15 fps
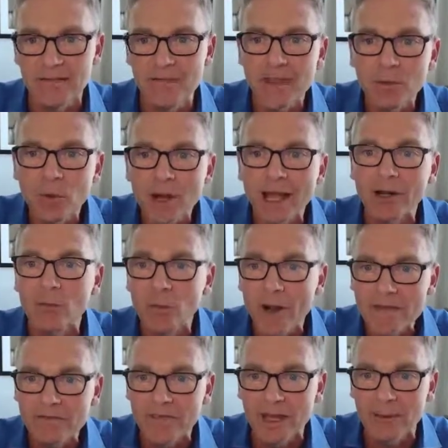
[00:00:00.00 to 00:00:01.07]
And then we'll kind of
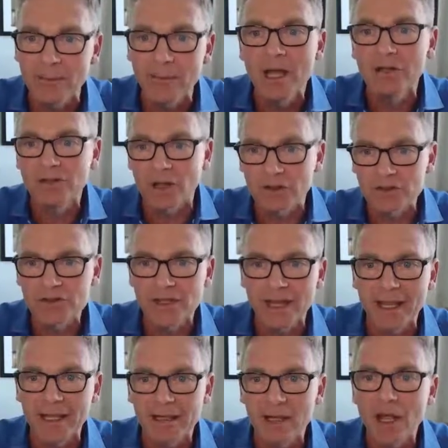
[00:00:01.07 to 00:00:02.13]
rate them to
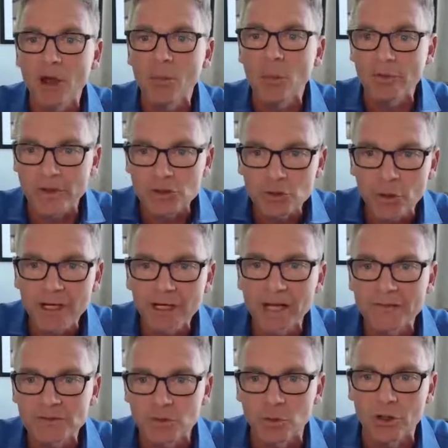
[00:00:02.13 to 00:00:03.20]
understand what the
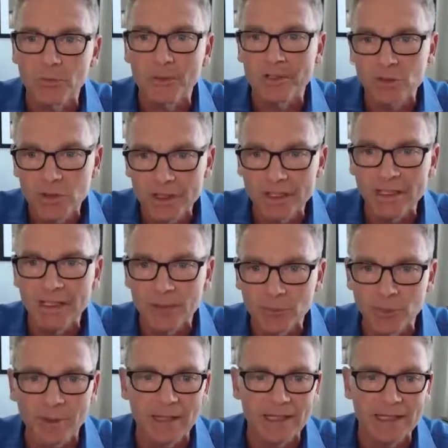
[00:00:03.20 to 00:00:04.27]
trade-offs were between
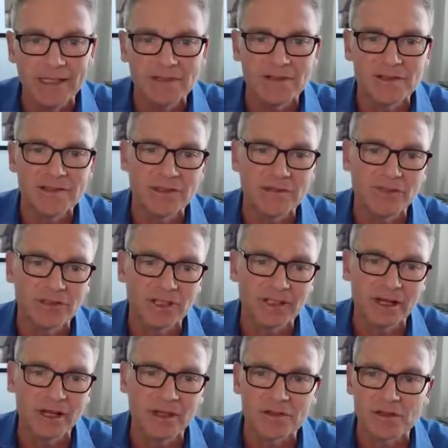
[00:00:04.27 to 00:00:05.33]
implementing each of these different
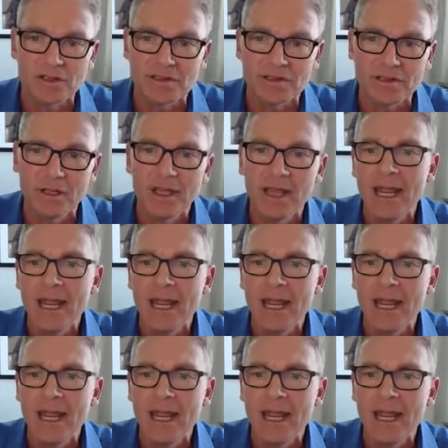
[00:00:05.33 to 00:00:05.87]
technologies.